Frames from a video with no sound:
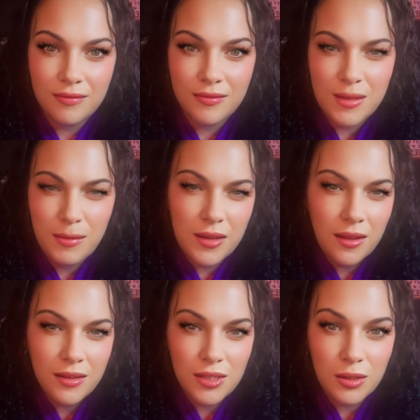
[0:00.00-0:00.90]
they
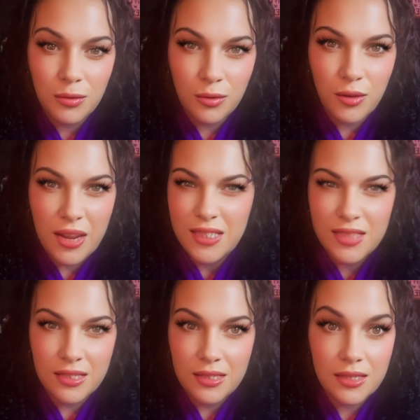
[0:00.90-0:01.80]
began to grow
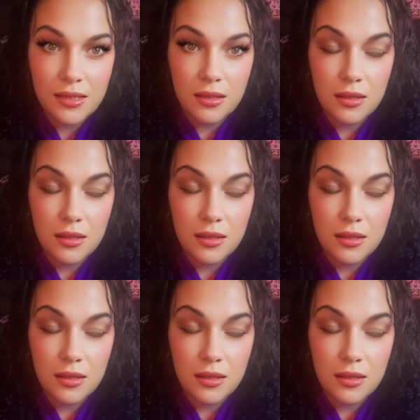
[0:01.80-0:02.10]
restless.